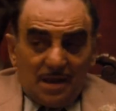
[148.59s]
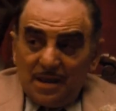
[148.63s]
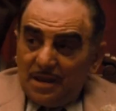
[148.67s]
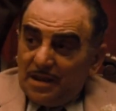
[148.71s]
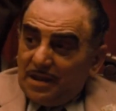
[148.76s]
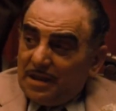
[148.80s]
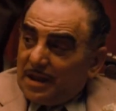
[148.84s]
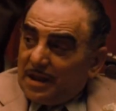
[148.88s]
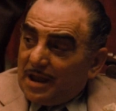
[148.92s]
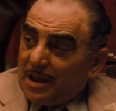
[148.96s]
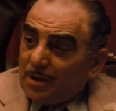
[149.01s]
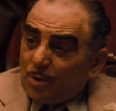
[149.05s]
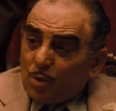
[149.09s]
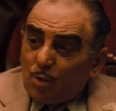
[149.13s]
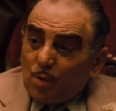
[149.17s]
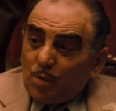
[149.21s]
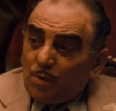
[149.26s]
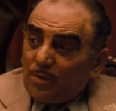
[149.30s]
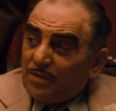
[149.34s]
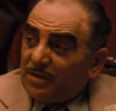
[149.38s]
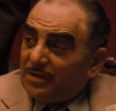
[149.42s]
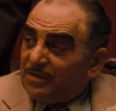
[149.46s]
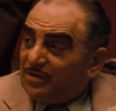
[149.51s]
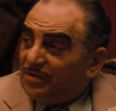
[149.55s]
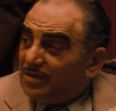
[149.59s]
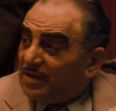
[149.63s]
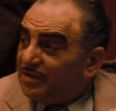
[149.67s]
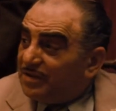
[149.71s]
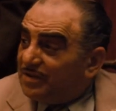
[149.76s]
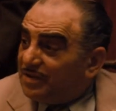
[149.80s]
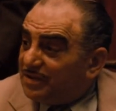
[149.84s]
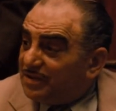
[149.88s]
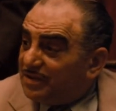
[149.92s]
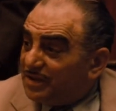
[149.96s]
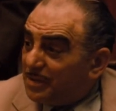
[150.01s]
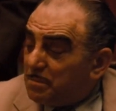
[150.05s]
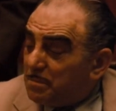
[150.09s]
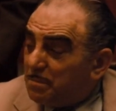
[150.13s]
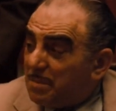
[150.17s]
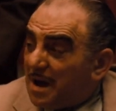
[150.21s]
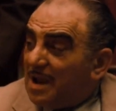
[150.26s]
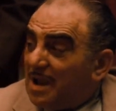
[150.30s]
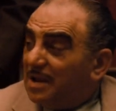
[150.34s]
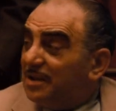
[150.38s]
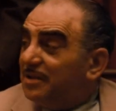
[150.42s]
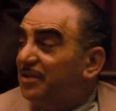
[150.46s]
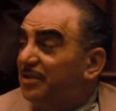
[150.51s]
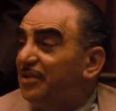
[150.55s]
He had all the judges and
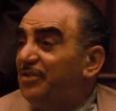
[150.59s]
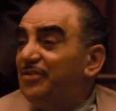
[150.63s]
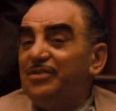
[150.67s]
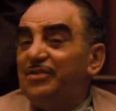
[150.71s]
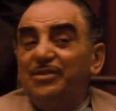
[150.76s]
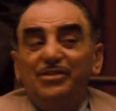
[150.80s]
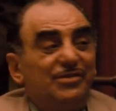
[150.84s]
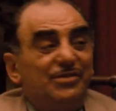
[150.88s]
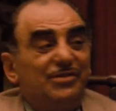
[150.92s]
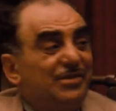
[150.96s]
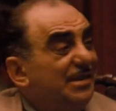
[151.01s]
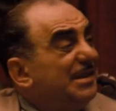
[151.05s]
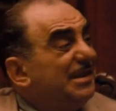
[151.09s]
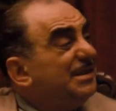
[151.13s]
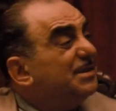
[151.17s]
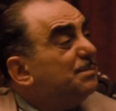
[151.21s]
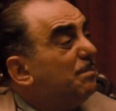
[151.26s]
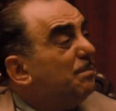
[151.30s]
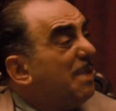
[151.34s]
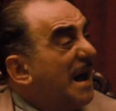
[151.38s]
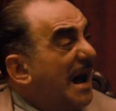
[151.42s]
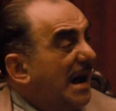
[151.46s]
politicians in his